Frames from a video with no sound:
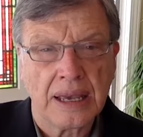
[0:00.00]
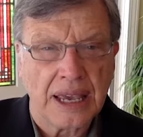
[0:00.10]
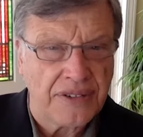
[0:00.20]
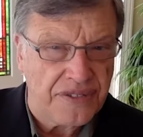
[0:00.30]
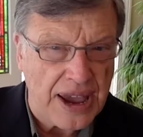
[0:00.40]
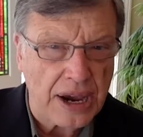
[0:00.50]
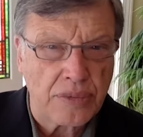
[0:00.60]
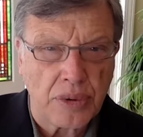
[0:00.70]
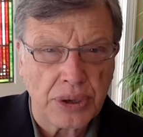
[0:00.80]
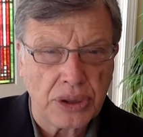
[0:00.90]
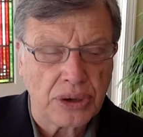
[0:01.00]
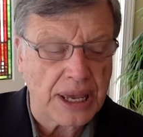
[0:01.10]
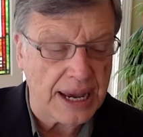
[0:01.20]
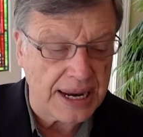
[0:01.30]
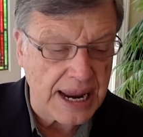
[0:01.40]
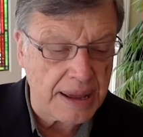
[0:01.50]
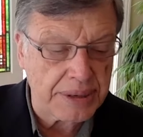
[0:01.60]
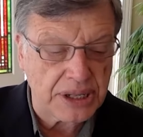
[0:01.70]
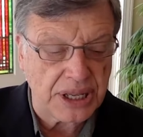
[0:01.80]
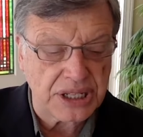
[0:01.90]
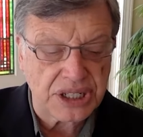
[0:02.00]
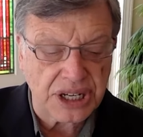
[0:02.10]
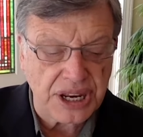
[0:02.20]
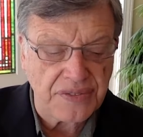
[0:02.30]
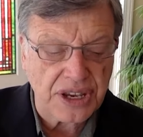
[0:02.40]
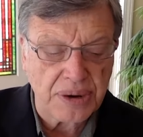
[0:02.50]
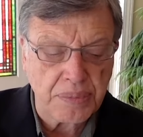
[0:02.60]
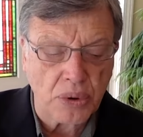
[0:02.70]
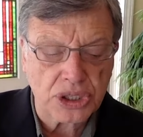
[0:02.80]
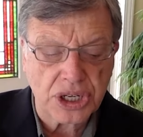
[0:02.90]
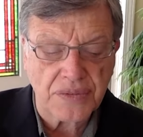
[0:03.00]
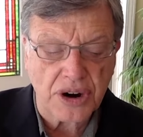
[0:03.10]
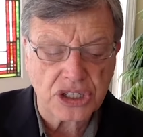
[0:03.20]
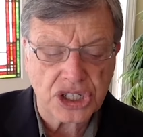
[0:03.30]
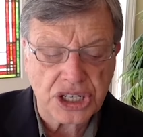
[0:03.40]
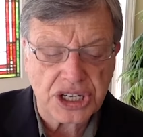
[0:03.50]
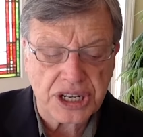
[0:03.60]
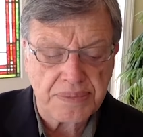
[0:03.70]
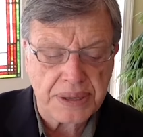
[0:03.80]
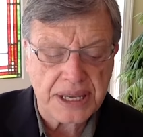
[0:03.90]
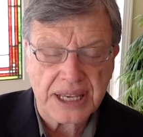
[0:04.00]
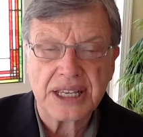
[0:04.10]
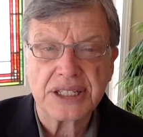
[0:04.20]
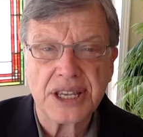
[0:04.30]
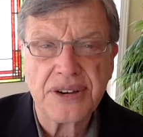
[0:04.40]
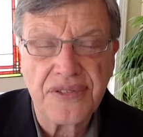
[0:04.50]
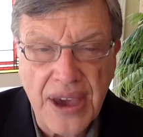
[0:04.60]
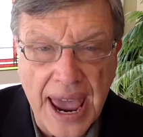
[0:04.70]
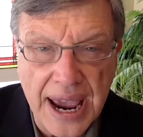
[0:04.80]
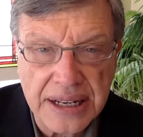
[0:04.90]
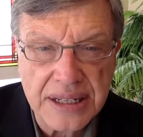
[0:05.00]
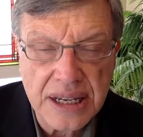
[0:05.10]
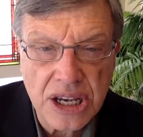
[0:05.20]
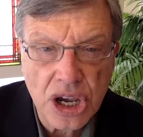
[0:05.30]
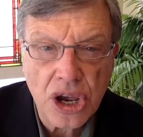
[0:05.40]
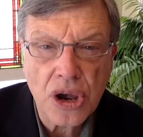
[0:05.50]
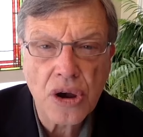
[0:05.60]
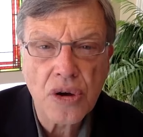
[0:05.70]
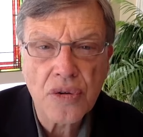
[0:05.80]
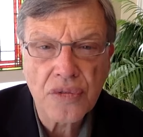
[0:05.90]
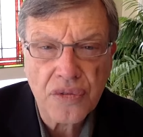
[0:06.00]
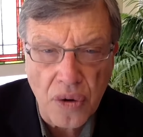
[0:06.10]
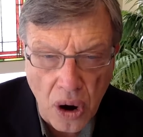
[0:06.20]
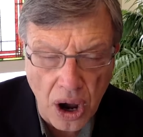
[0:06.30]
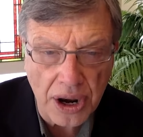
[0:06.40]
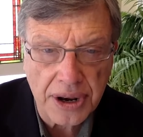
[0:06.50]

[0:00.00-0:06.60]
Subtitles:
In fact, when we look economically, a significant portion of our GDP is in fact fraud.